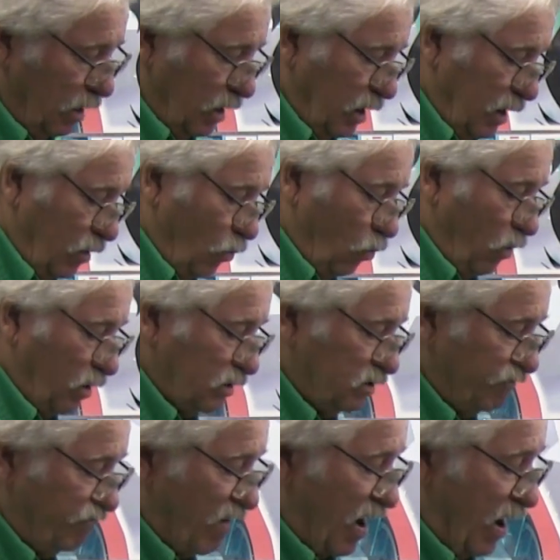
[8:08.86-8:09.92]
it works
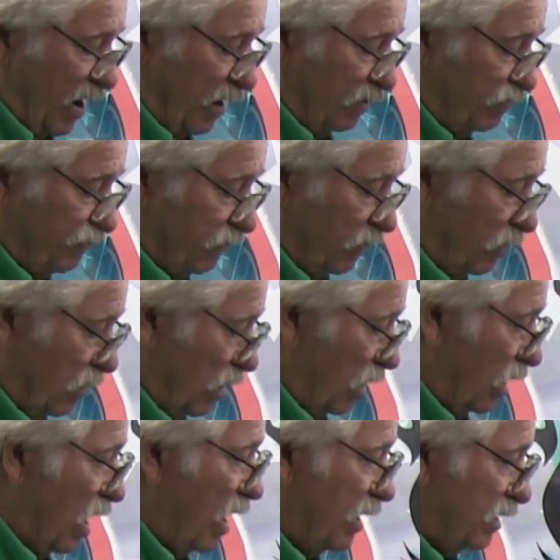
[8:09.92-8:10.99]
fine for a
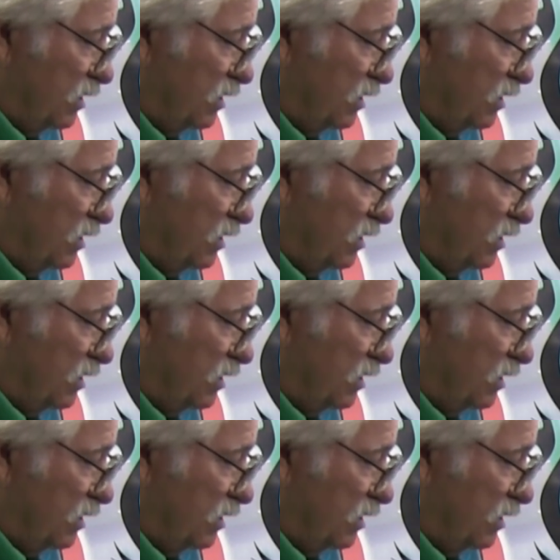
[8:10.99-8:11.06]
lot